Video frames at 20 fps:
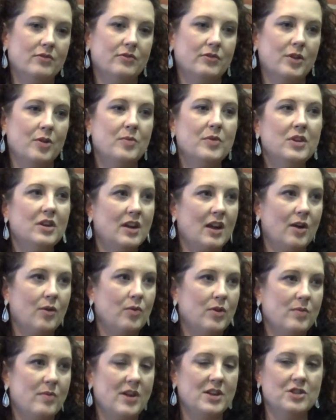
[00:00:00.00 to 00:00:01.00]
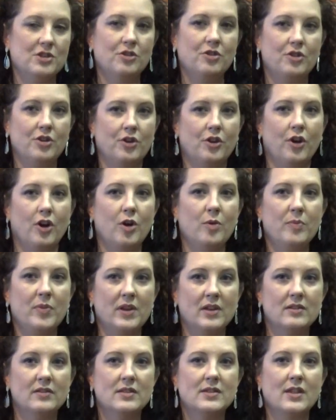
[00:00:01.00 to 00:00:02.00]
community I wanted my children to grow up
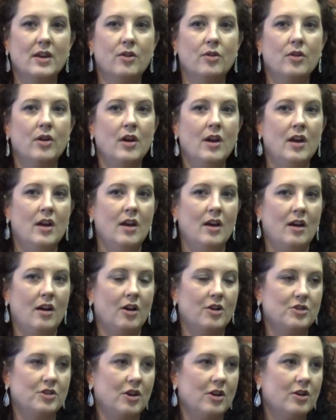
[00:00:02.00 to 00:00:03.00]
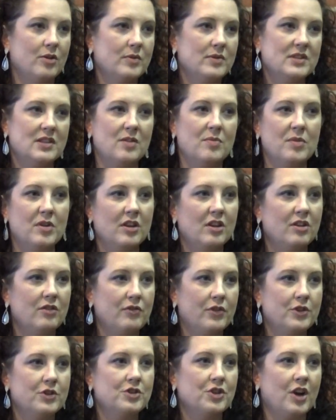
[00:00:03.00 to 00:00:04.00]
in. So our daughter was in the middle of
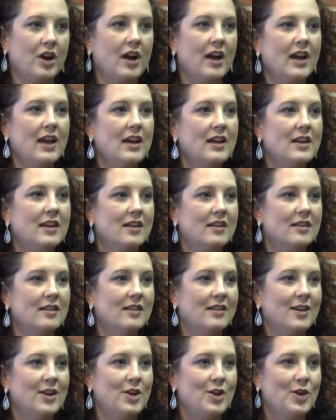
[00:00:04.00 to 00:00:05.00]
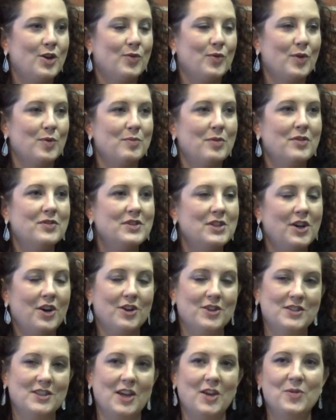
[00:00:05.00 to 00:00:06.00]
first grade, and we moved here.
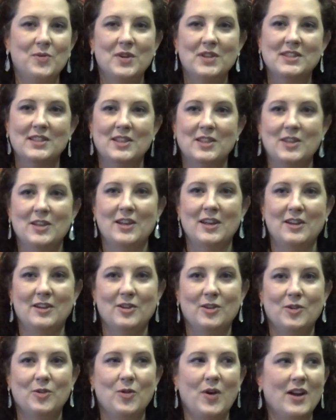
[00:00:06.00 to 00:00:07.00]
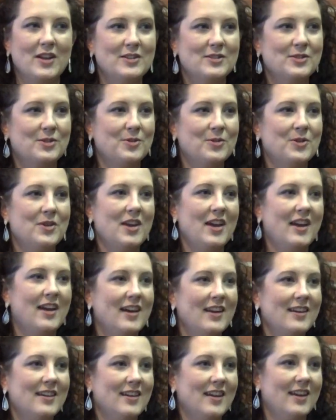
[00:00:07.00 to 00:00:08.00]
Our son wasn't quite in school
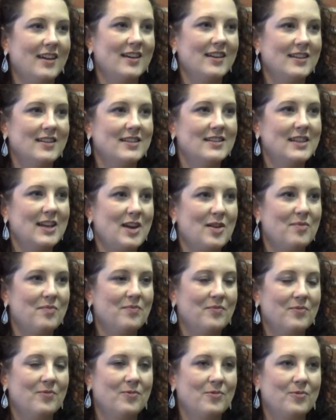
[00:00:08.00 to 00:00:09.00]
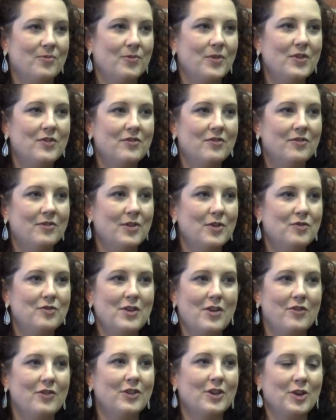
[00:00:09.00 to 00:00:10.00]
yet, and we've
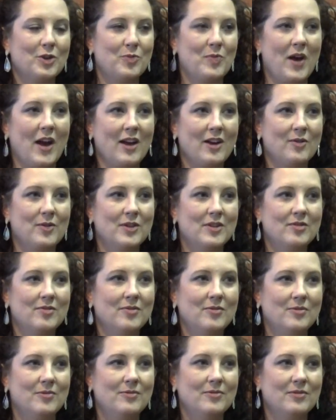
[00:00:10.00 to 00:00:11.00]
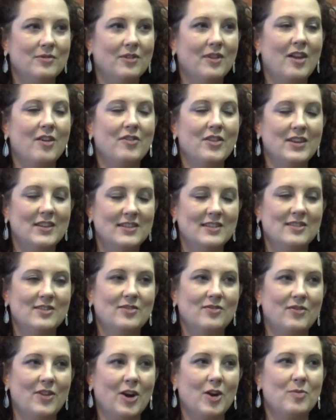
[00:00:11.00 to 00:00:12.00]
never looked back. We love it
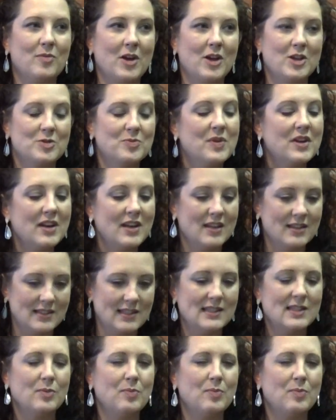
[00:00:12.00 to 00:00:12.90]
very much. But it's the